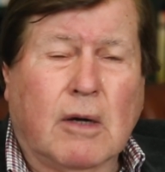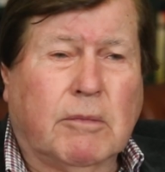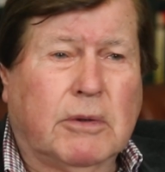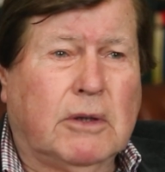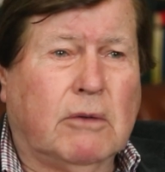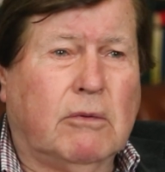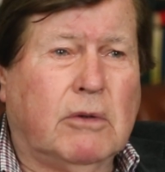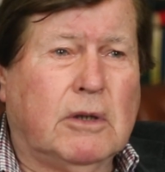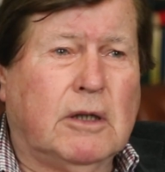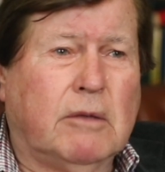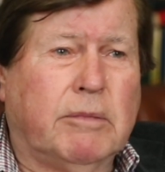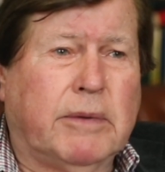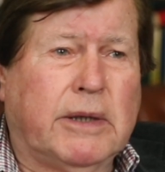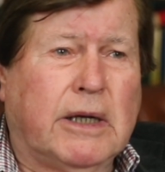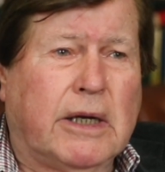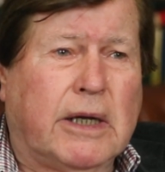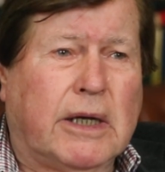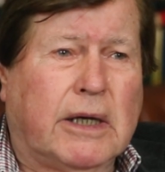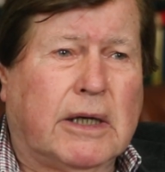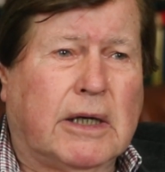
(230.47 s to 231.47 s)
But there wouldn't have
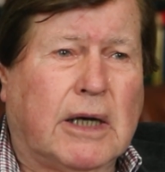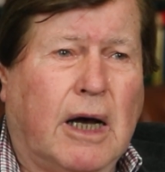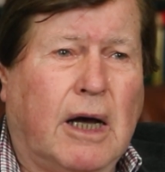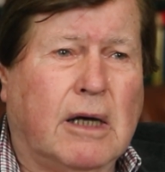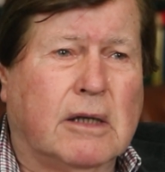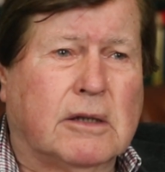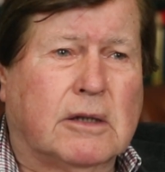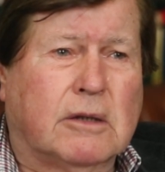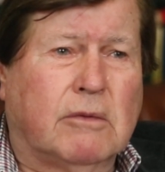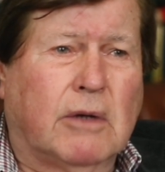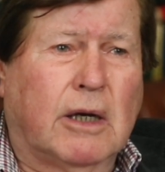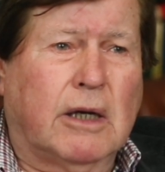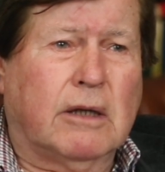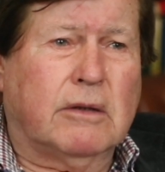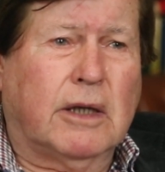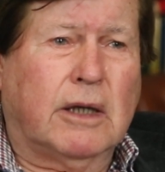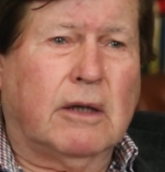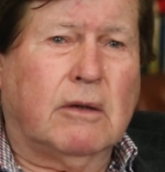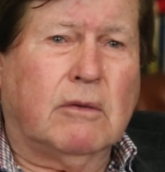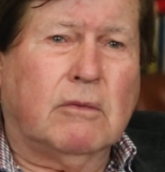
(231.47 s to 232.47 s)
been any cars
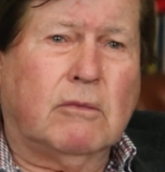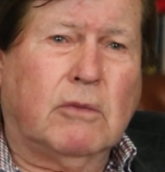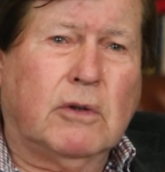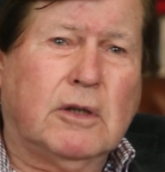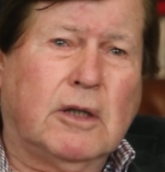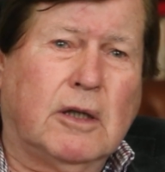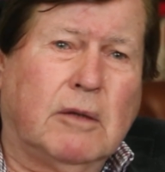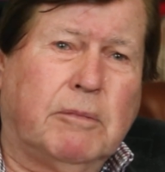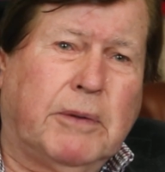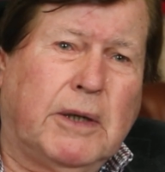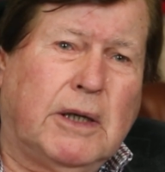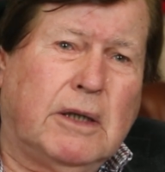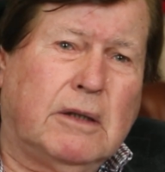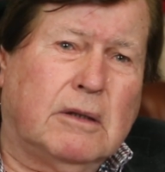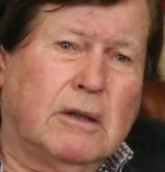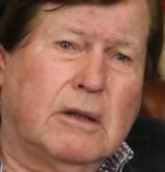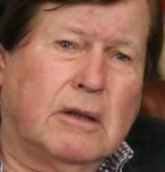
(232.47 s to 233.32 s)
around then, would there, Pete?